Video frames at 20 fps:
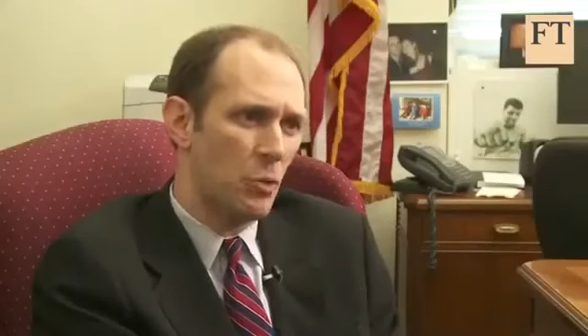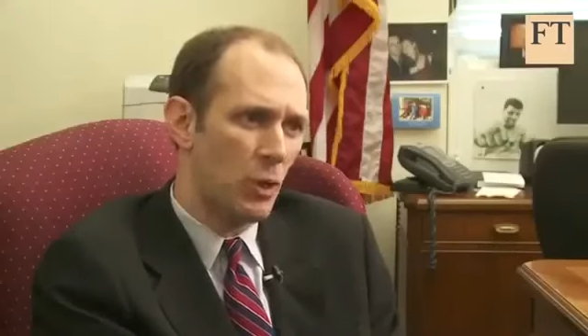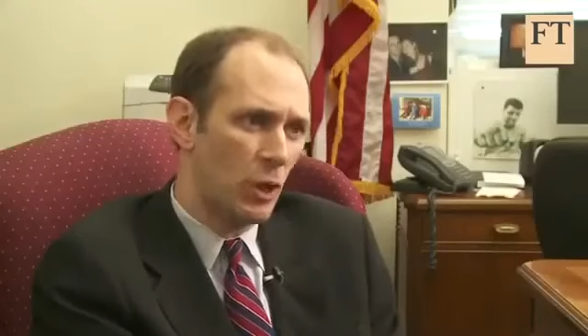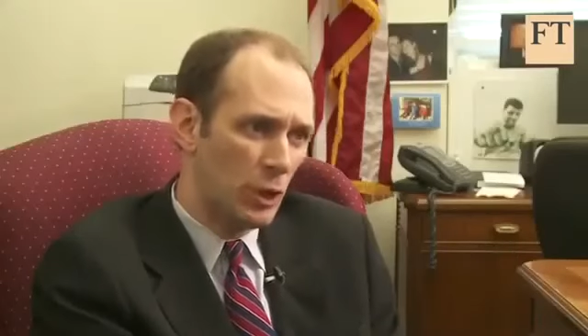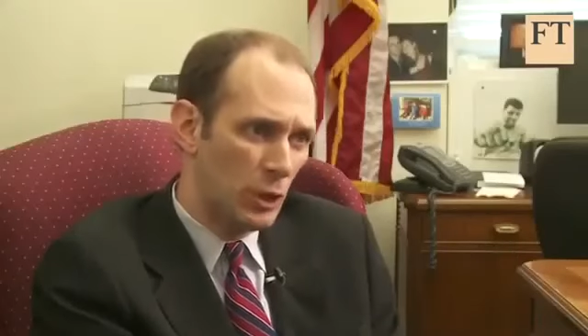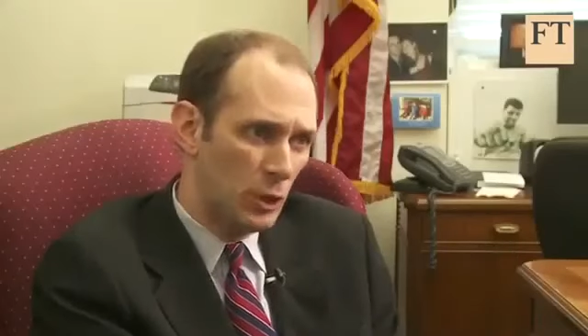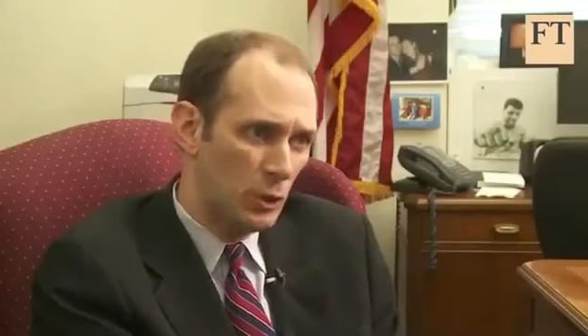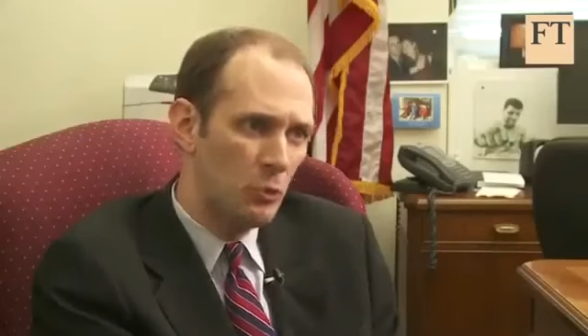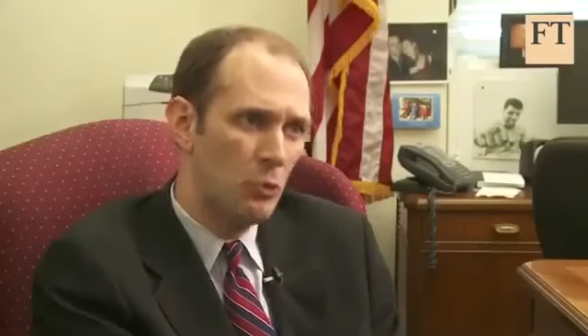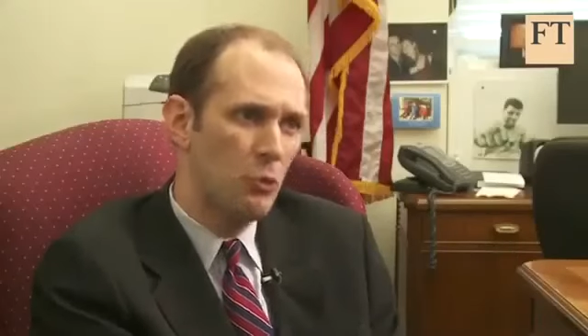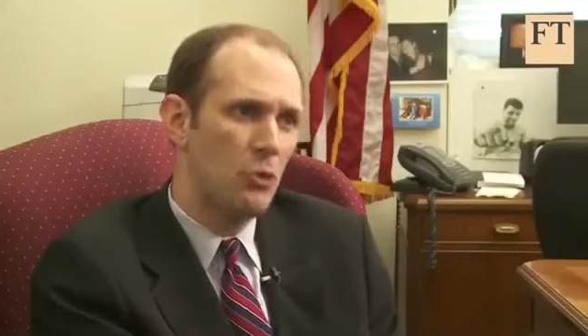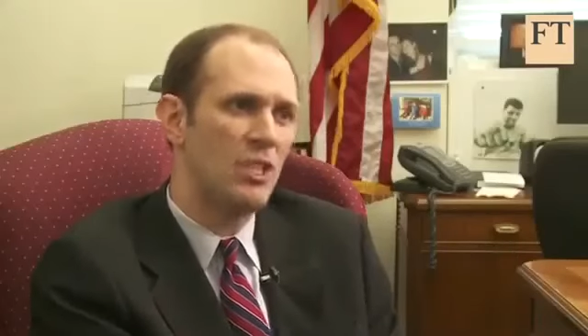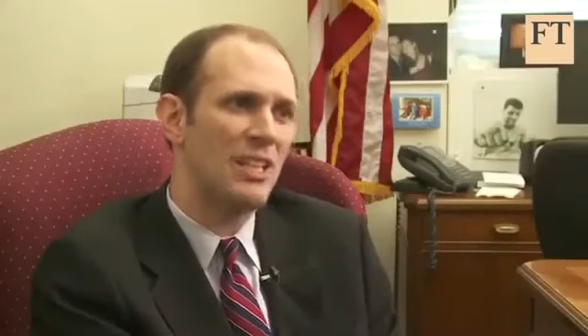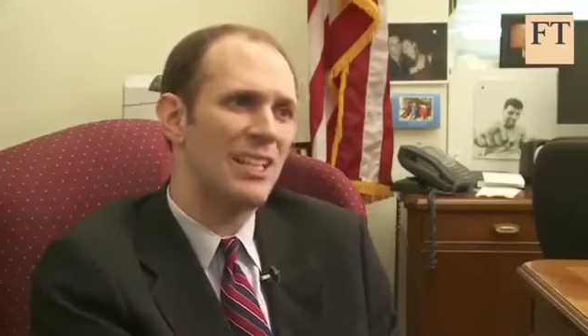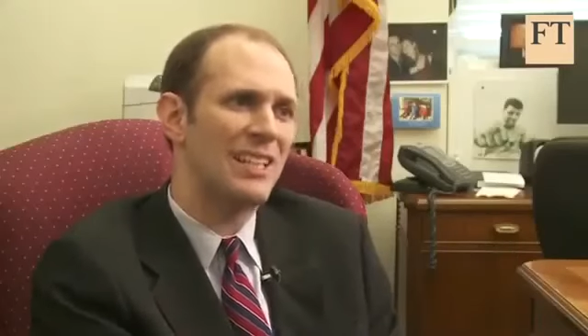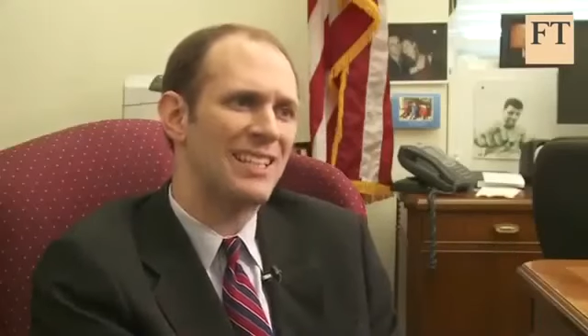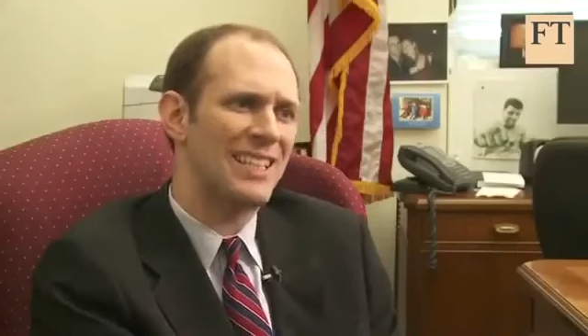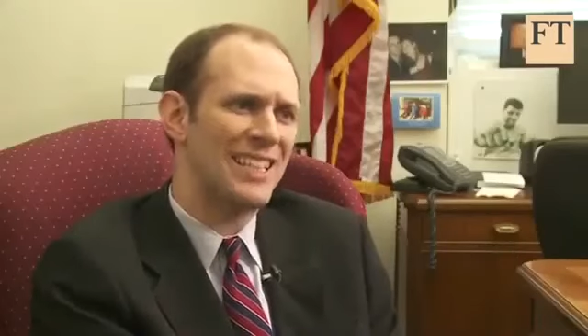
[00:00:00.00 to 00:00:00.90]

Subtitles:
we're losing